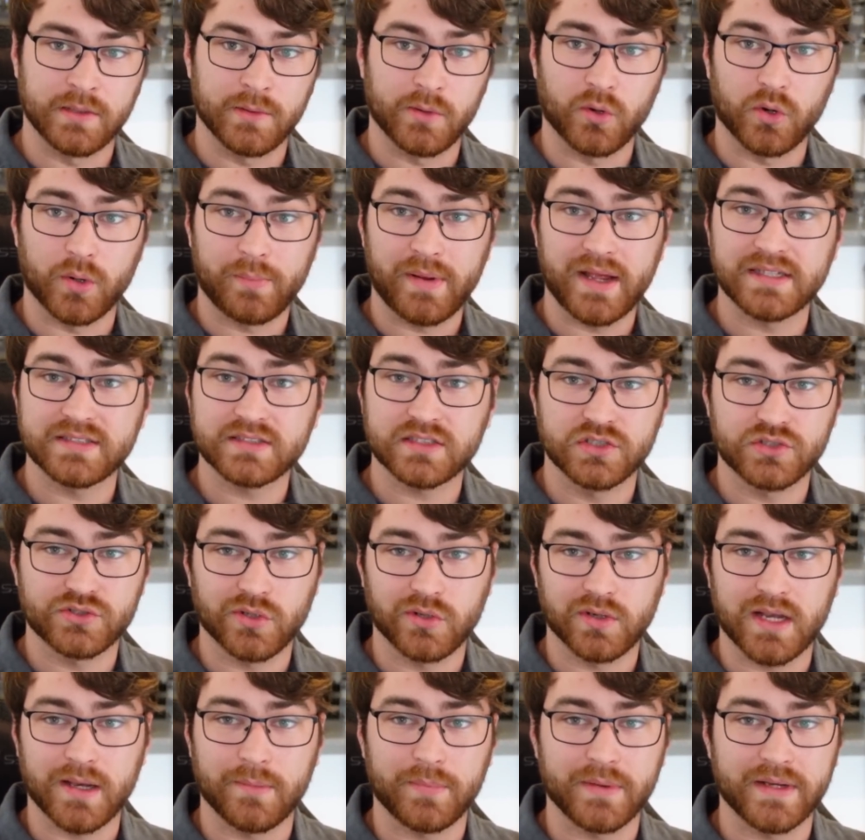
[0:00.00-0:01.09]
or pest
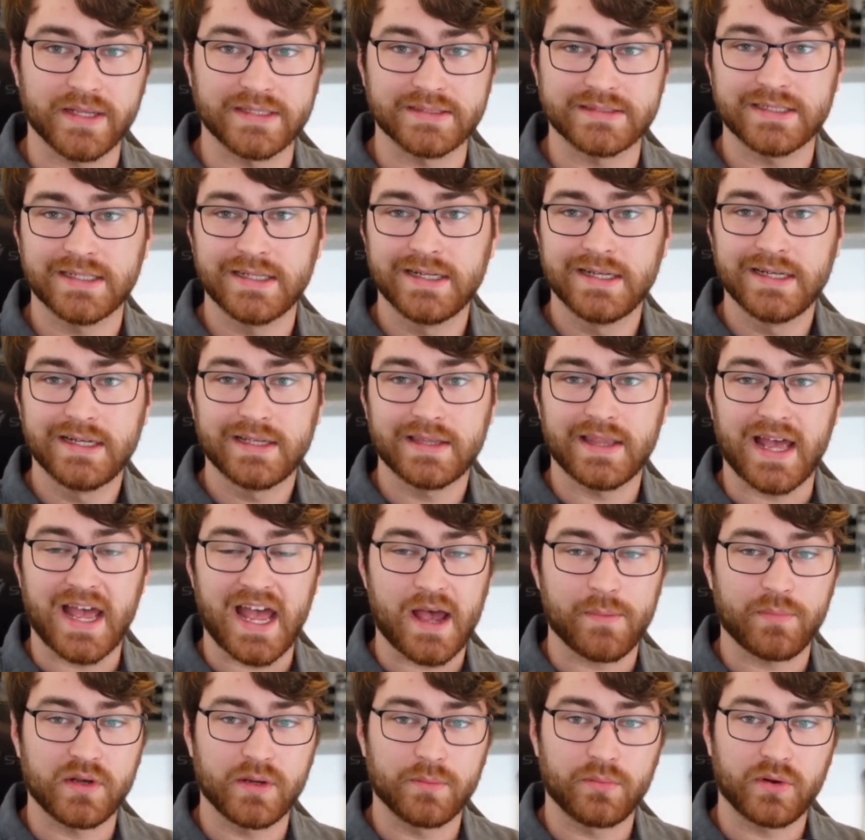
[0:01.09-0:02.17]
control companies that
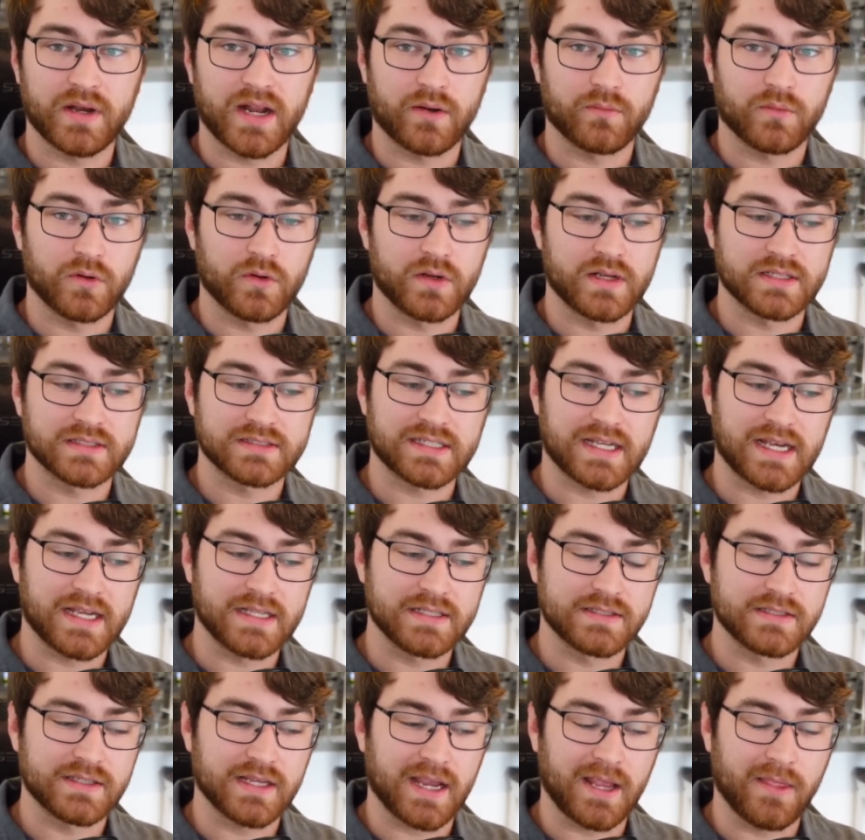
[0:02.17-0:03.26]
happen to put out rodenticides,